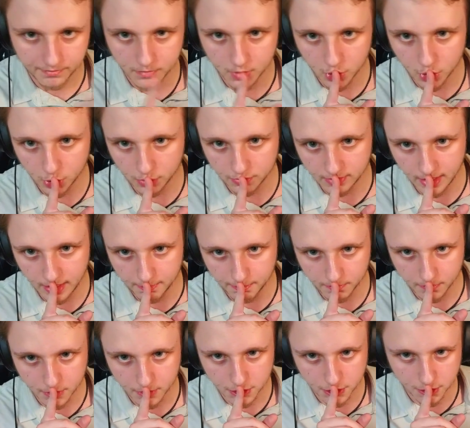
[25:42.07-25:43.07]
Good tap.
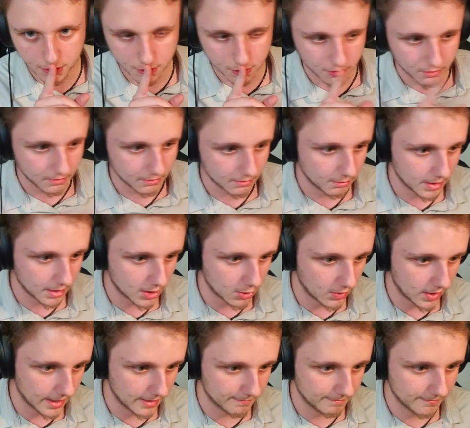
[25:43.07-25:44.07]
Shh. Be
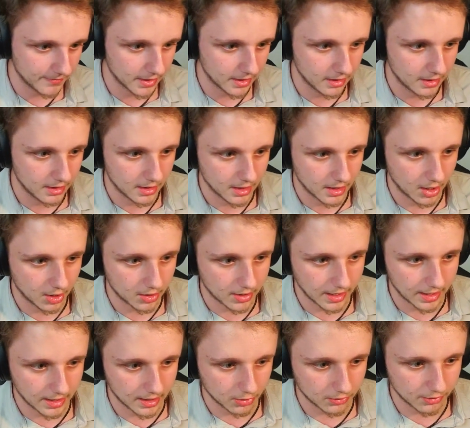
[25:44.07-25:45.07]
quiet. Okay,
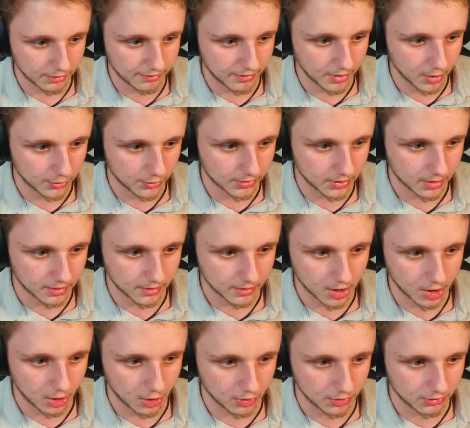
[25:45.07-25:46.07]
go to filter.
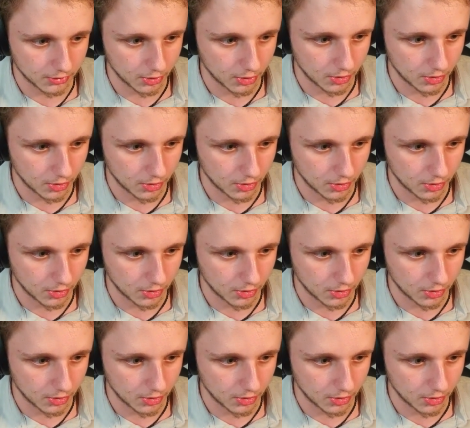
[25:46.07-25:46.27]
Go to